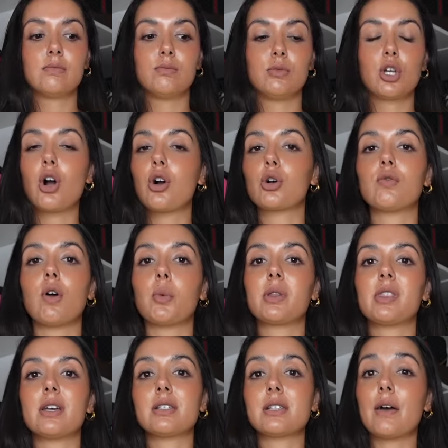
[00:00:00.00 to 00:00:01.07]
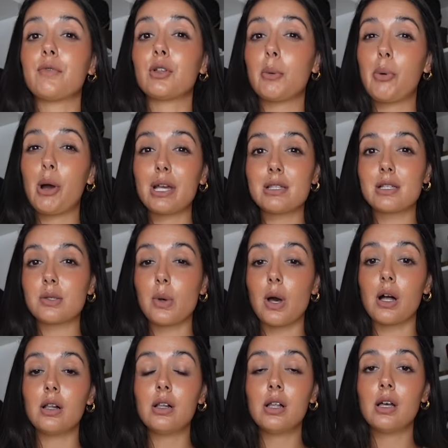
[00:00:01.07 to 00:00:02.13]
You can't go wrong with this. And for the price as
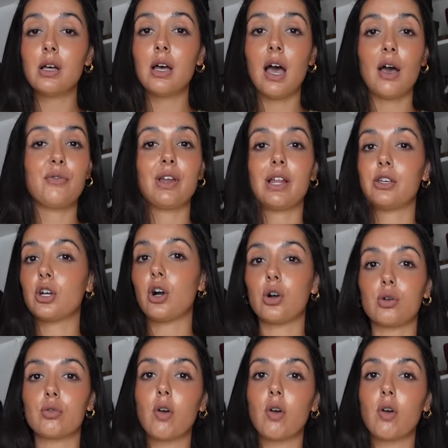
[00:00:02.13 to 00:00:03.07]
well, I feel like you can't go